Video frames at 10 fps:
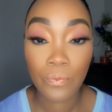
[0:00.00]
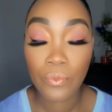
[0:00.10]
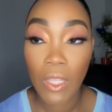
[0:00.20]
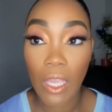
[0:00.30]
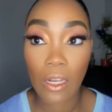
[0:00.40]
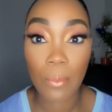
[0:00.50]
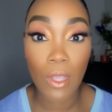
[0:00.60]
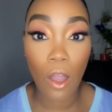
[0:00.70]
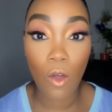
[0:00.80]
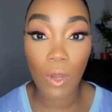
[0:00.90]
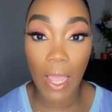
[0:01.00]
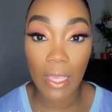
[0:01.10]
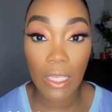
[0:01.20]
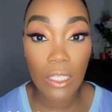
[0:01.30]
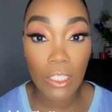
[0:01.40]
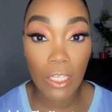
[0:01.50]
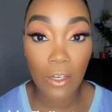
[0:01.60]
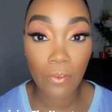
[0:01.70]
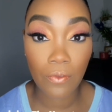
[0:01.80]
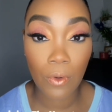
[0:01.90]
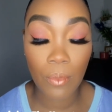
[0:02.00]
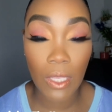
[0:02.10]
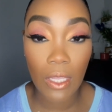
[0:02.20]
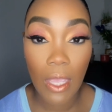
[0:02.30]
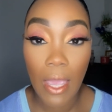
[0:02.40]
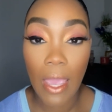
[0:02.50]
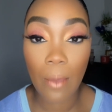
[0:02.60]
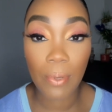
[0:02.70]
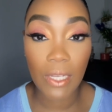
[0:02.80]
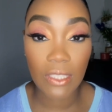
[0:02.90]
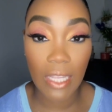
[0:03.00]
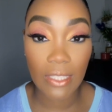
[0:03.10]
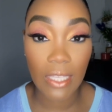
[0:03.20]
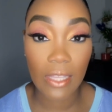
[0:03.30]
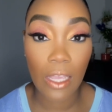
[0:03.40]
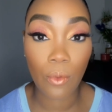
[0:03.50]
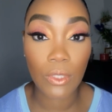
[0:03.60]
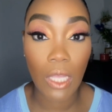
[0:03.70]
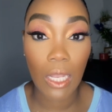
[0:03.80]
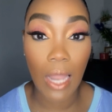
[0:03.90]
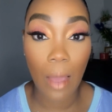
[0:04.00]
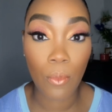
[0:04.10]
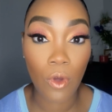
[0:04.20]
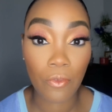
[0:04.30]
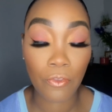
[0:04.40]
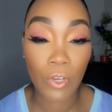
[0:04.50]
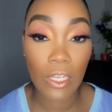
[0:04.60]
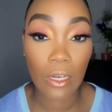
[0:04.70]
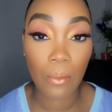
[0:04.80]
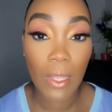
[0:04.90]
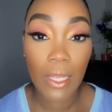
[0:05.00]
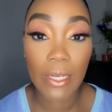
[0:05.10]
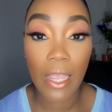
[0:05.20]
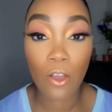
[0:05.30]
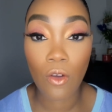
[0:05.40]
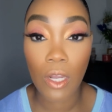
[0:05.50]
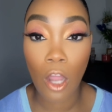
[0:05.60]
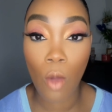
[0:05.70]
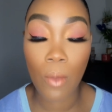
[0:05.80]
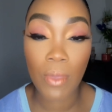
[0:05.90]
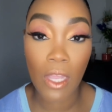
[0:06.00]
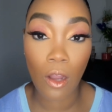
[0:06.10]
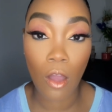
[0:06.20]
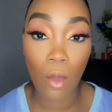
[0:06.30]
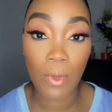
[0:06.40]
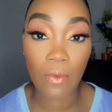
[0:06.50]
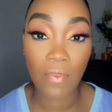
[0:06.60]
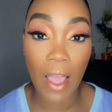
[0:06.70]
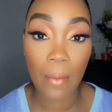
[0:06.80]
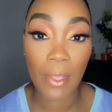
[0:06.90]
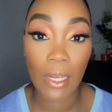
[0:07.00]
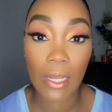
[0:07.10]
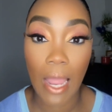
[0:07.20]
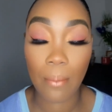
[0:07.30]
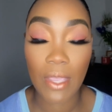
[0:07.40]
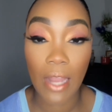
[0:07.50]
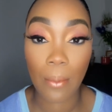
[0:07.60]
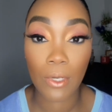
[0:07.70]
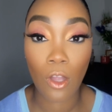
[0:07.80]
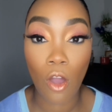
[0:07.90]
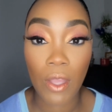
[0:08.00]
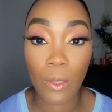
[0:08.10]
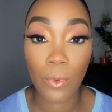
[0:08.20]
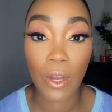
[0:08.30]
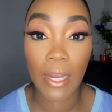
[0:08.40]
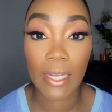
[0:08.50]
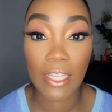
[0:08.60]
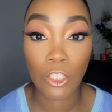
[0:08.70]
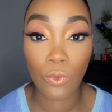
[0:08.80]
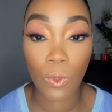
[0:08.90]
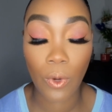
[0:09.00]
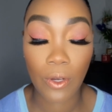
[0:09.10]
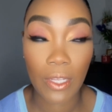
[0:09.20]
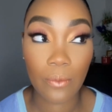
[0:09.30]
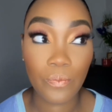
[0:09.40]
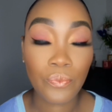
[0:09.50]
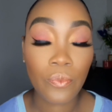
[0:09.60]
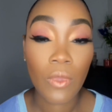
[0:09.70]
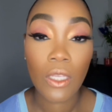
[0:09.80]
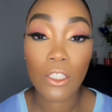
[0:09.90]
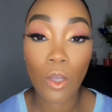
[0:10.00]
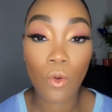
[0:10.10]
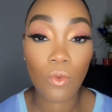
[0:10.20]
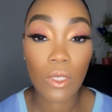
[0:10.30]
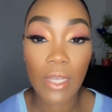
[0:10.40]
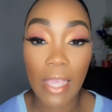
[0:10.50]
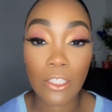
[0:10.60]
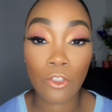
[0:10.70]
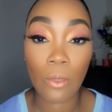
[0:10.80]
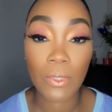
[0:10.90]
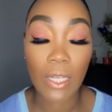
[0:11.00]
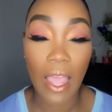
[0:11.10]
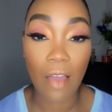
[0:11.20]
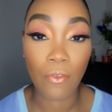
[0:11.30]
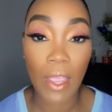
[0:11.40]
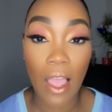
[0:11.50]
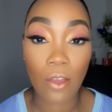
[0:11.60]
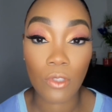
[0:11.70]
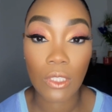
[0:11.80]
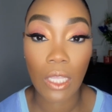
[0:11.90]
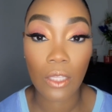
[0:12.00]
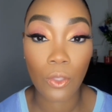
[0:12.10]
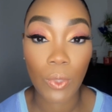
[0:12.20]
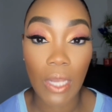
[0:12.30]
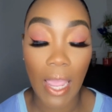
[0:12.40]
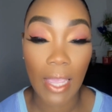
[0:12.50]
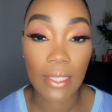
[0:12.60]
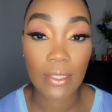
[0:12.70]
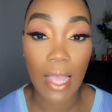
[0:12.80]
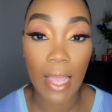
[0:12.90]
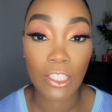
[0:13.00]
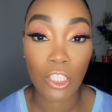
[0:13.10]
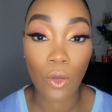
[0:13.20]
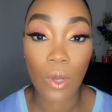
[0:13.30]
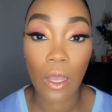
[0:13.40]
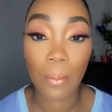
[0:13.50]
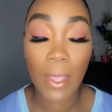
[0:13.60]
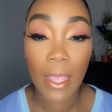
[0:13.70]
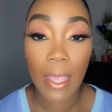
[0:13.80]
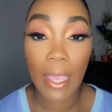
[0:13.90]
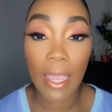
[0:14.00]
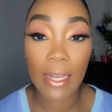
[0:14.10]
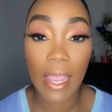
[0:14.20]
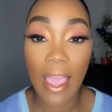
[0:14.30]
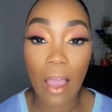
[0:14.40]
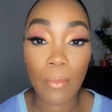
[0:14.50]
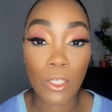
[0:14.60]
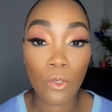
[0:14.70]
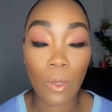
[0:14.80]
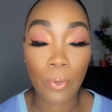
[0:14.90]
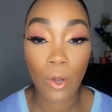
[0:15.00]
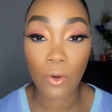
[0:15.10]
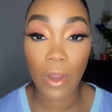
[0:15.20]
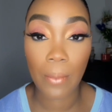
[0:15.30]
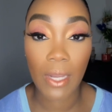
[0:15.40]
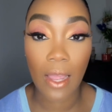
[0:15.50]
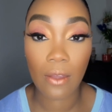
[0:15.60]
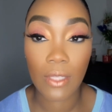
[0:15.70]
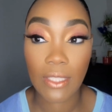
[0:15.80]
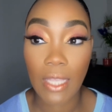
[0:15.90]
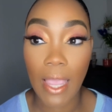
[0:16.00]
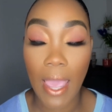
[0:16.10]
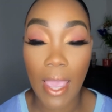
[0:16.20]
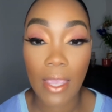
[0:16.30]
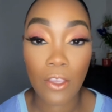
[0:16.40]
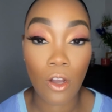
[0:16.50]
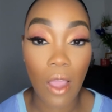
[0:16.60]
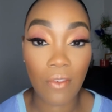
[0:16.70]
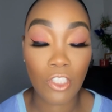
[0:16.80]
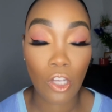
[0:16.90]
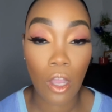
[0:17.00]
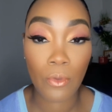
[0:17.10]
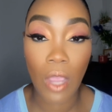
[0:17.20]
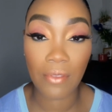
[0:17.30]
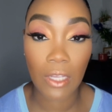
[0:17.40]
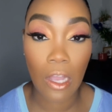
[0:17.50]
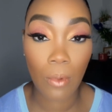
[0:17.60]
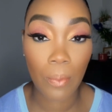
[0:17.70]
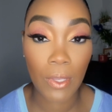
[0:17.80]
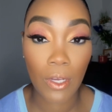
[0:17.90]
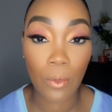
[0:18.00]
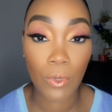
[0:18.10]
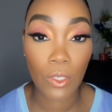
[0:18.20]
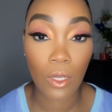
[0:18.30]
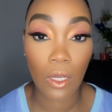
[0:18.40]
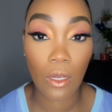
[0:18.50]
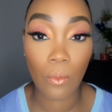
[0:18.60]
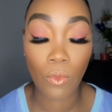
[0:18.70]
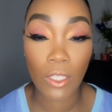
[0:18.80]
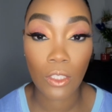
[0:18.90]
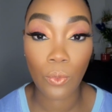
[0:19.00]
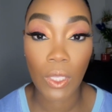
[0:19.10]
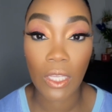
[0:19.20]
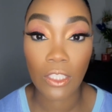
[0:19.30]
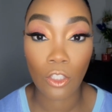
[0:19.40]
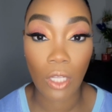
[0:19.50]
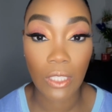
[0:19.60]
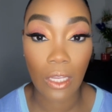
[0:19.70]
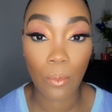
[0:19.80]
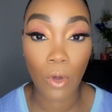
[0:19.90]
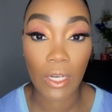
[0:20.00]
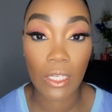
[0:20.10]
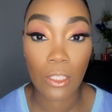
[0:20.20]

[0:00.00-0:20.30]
It'll be a whole lot easier for me. And plus, they said there was a lot more freedom than going home and being on home confinement and not being able to go anywhere unless you were working. So next trip to the halfway house in 3 days, I show up and they have me doing programming now. They say, hey, you don't have a job, you have to come up here once a week and start taking part in these